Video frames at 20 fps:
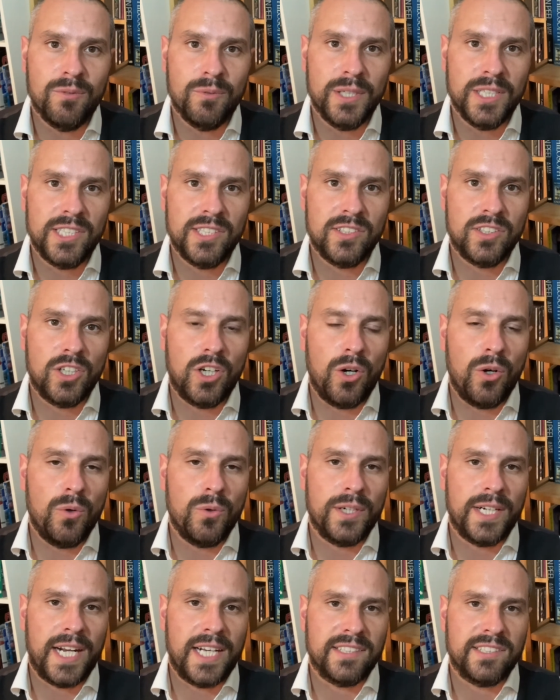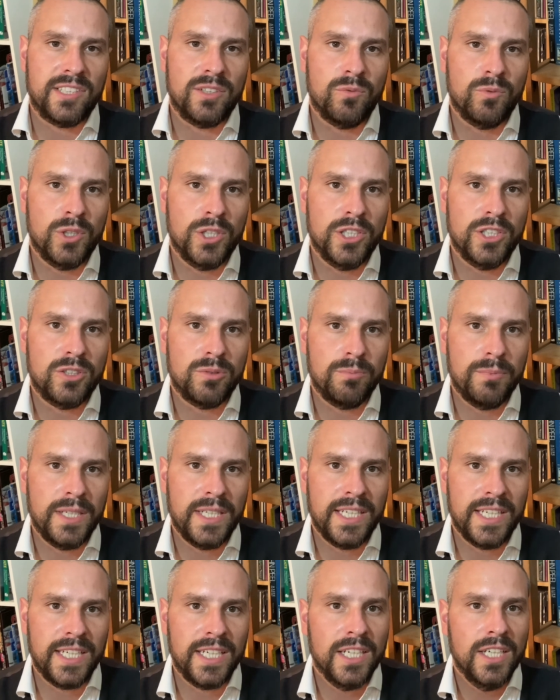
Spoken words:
which is an old Latin word meaning